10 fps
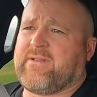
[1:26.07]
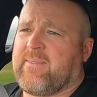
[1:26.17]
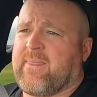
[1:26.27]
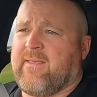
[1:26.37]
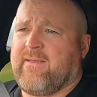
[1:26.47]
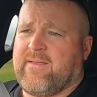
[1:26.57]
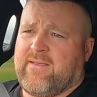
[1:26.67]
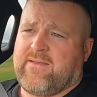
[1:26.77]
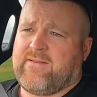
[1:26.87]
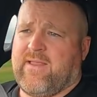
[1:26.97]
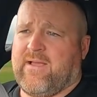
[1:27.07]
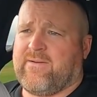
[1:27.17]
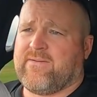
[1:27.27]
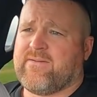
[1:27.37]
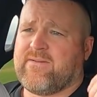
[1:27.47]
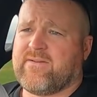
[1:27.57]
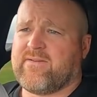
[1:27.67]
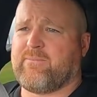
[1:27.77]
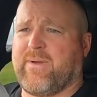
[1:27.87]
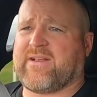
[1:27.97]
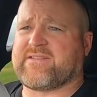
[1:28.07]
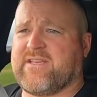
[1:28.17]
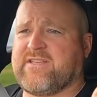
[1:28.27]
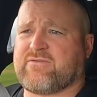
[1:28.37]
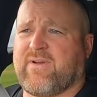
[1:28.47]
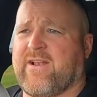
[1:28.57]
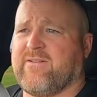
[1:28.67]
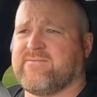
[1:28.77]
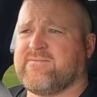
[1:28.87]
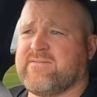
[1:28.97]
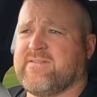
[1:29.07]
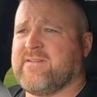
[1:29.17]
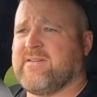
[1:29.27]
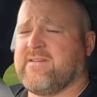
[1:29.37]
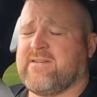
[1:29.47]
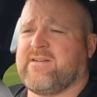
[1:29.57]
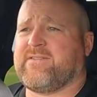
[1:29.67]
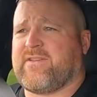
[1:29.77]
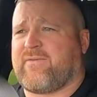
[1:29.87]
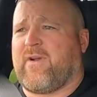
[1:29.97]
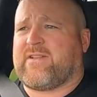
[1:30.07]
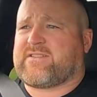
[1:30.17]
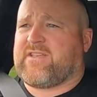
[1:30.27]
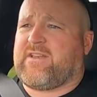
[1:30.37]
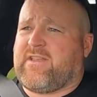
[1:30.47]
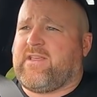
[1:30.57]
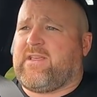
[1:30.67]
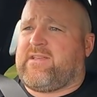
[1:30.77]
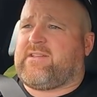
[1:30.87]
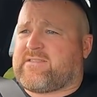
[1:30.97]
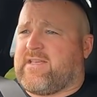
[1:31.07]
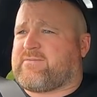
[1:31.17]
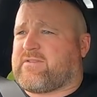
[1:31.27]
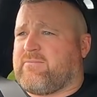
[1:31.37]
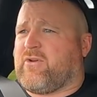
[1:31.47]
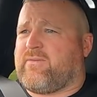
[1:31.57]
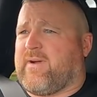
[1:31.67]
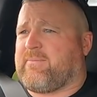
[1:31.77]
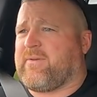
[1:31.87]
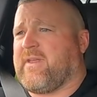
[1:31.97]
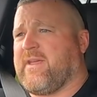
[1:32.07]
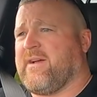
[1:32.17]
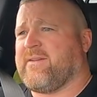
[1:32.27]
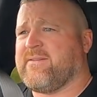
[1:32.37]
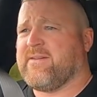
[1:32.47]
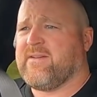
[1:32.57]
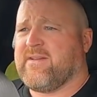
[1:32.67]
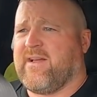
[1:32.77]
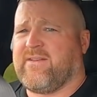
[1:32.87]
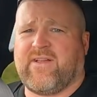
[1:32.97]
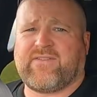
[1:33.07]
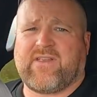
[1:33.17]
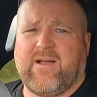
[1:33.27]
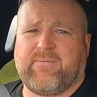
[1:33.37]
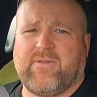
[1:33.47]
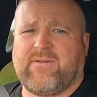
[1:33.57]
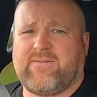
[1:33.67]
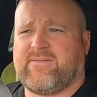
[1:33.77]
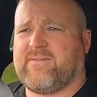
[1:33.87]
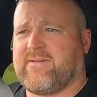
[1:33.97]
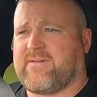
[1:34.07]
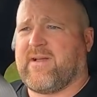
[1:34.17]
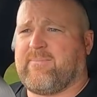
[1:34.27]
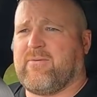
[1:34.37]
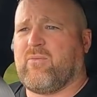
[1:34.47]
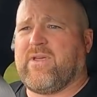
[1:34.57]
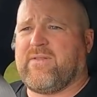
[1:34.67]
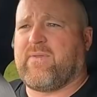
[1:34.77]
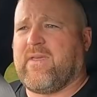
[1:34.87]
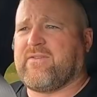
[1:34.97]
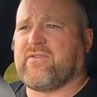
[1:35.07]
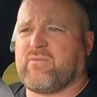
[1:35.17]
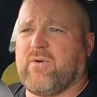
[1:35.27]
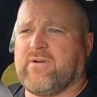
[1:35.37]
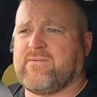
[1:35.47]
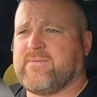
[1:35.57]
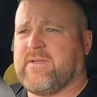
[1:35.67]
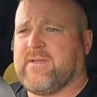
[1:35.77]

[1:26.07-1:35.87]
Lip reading: Now, the back seats rattle, and this front seat here, it seems to move up and down and does a couple of weird things as well.